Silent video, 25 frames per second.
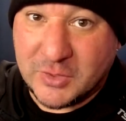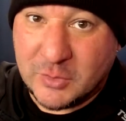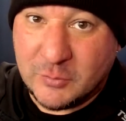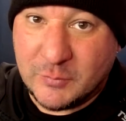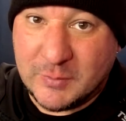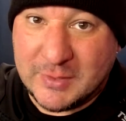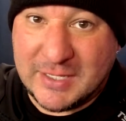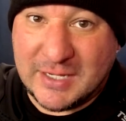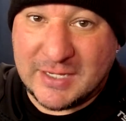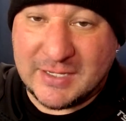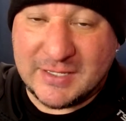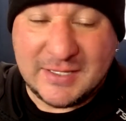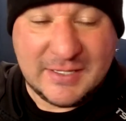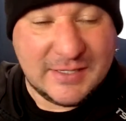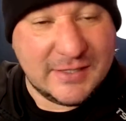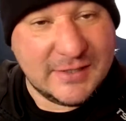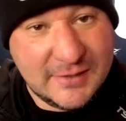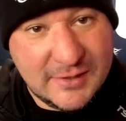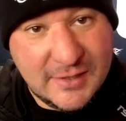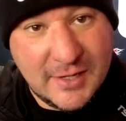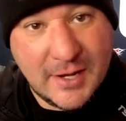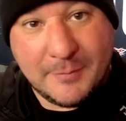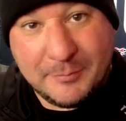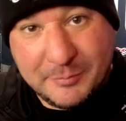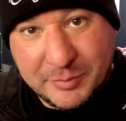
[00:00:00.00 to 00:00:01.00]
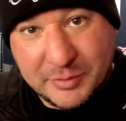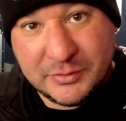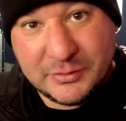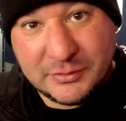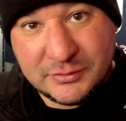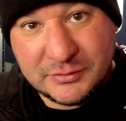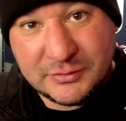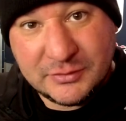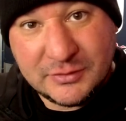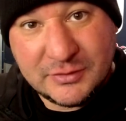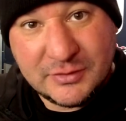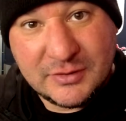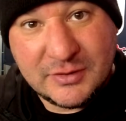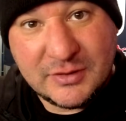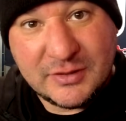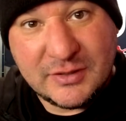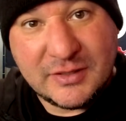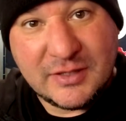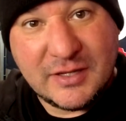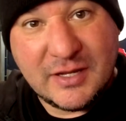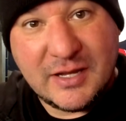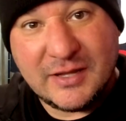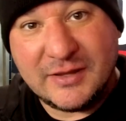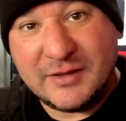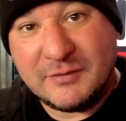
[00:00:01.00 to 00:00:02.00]
We got to get it up,
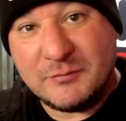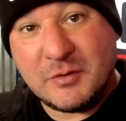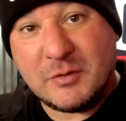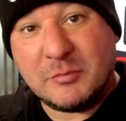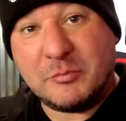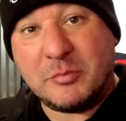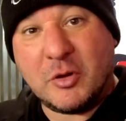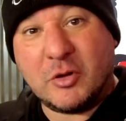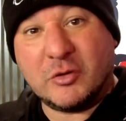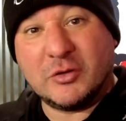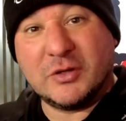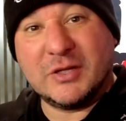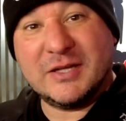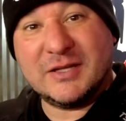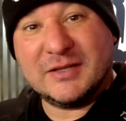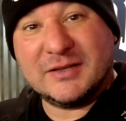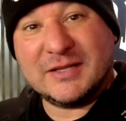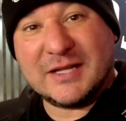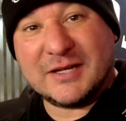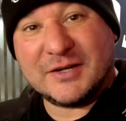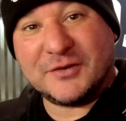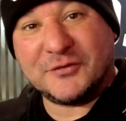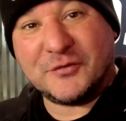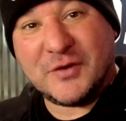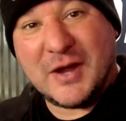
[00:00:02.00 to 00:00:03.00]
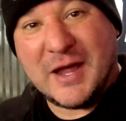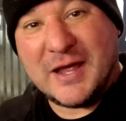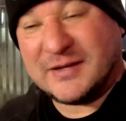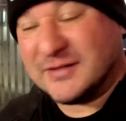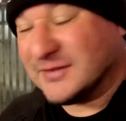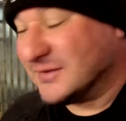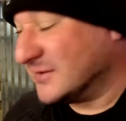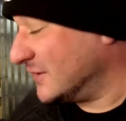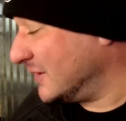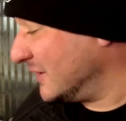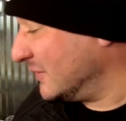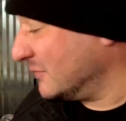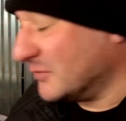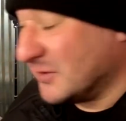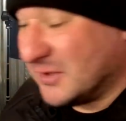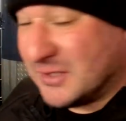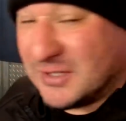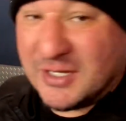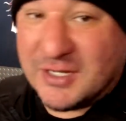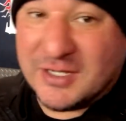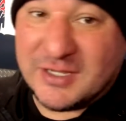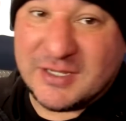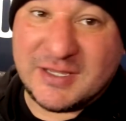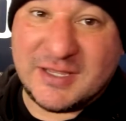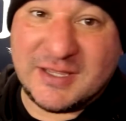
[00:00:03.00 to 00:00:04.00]
and then we'll pull it, let it rest, and we'll
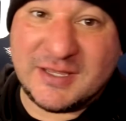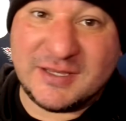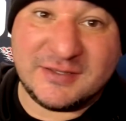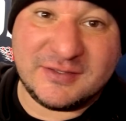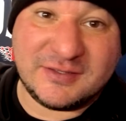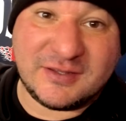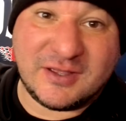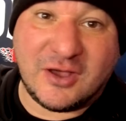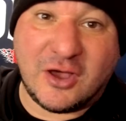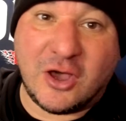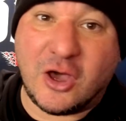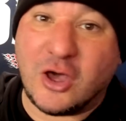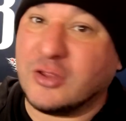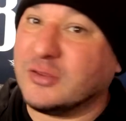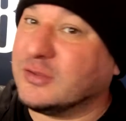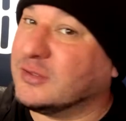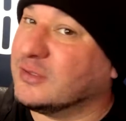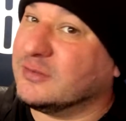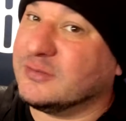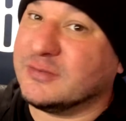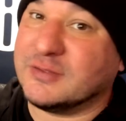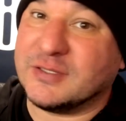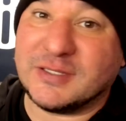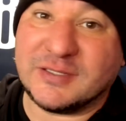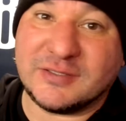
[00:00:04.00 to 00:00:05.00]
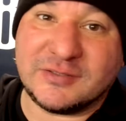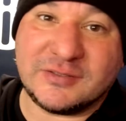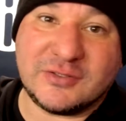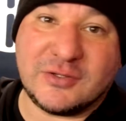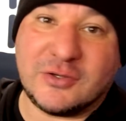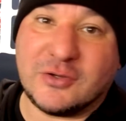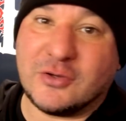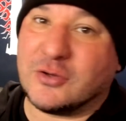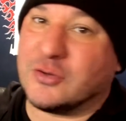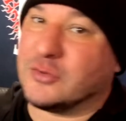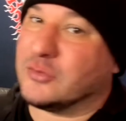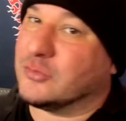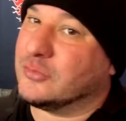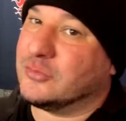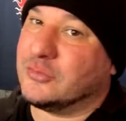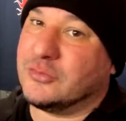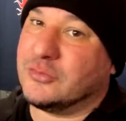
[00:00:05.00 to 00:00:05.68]
cut in all of this. Oh,